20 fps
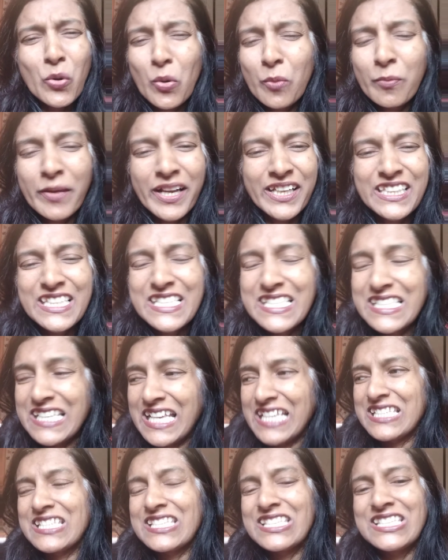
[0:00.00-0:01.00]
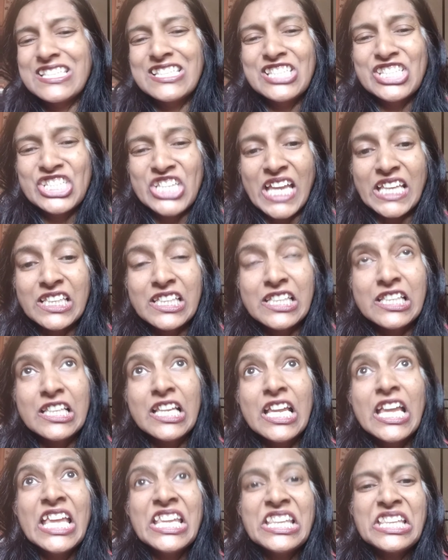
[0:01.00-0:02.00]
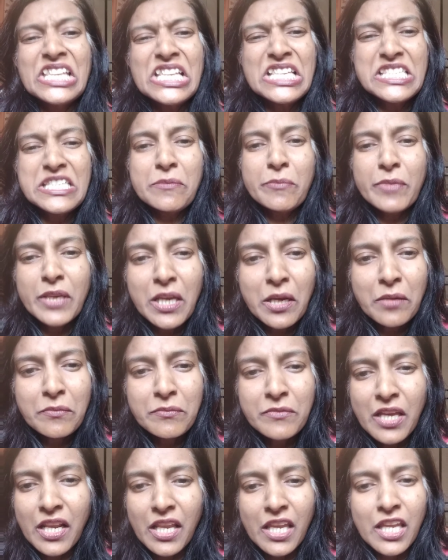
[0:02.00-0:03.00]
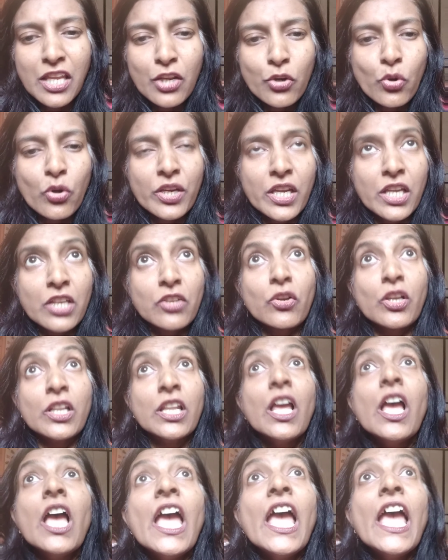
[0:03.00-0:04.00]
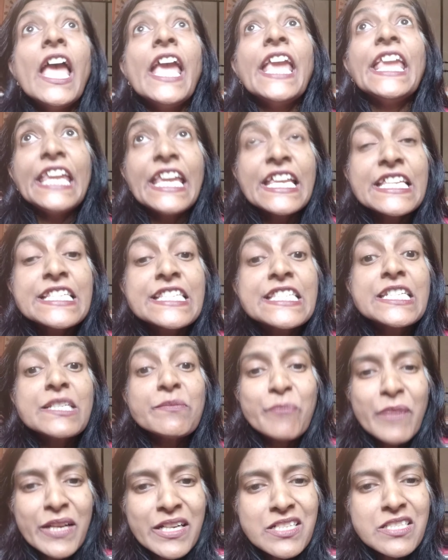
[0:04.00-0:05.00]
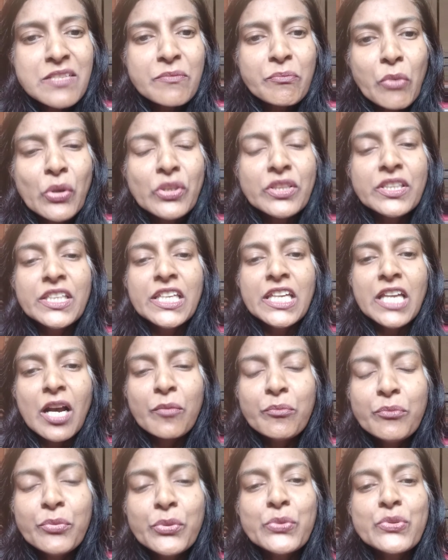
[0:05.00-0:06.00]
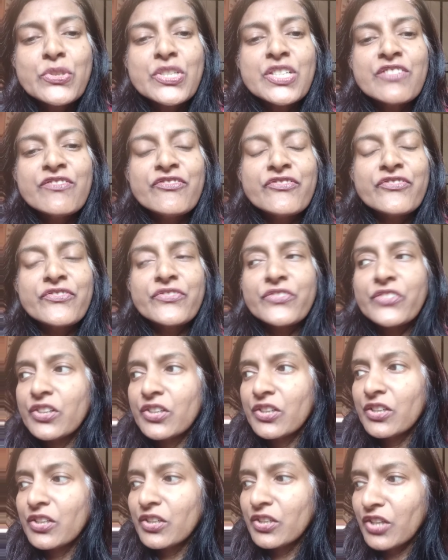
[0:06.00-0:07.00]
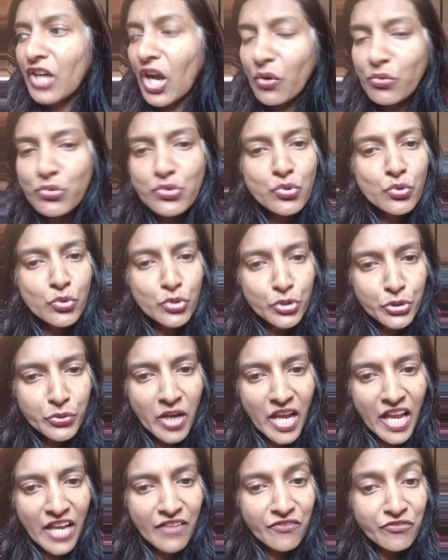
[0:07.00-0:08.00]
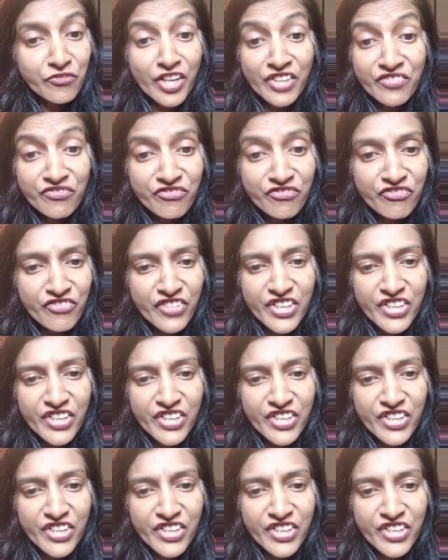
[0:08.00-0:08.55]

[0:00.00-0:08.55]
go by these narcissist channel. They'll say become grey rock and all. Yes, depends upon the abusive household you have. One